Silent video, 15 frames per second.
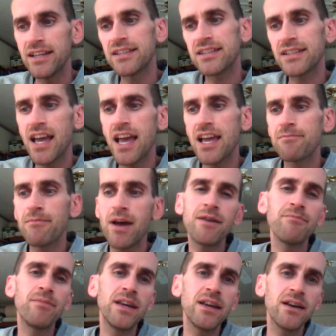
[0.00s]
Denis Kang
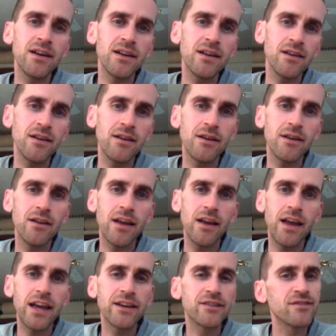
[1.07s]
may be a, a
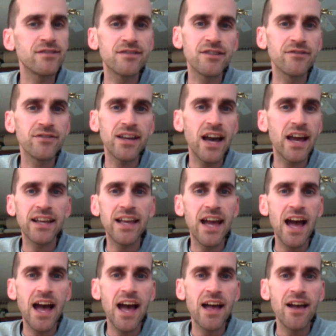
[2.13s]
Anderson Silva kind of
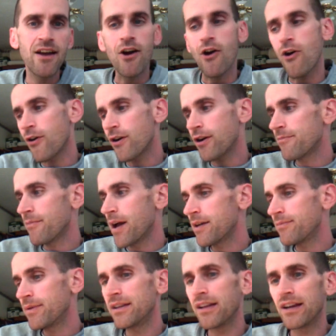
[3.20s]
guy, or he
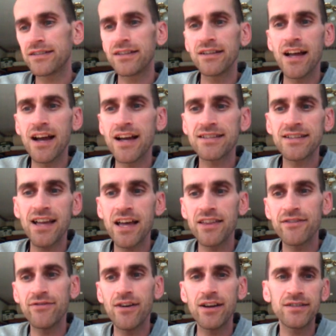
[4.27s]
may be like the last guy
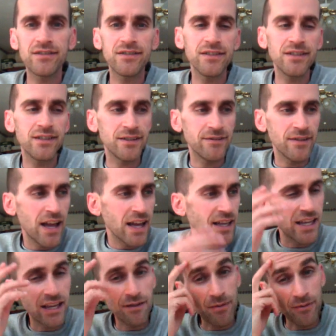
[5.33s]
that fought the I
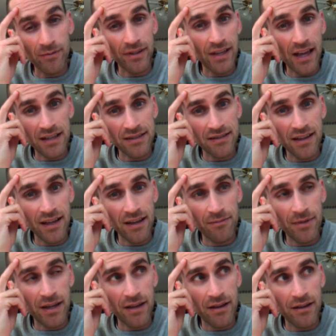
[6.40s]
can't remember the guy's
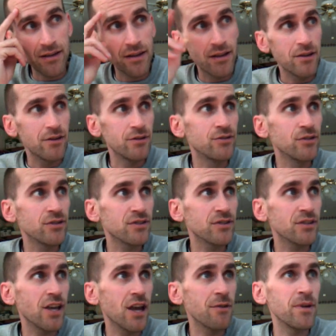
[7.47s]
name now. Who just
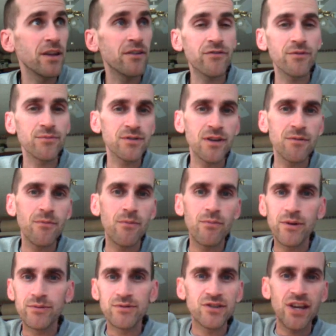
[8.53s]
came in from some
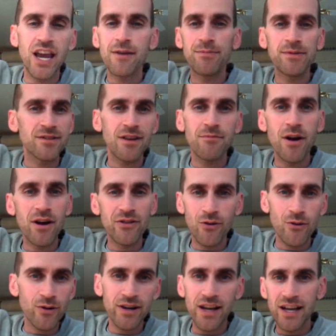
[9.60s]
he was a champ at some
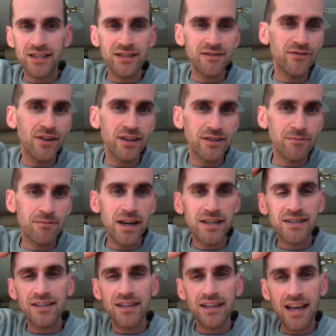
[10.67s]
other organization, fought the
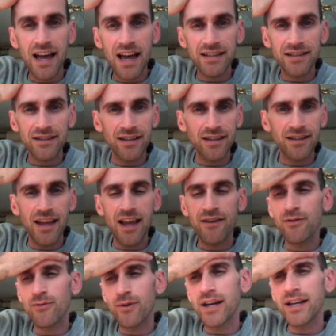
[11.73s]
Mexican guy at
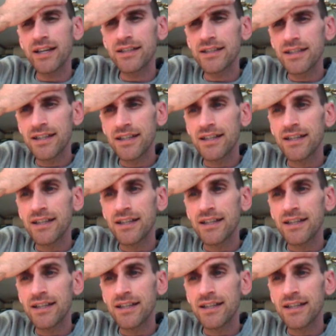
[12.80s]
heavyweight.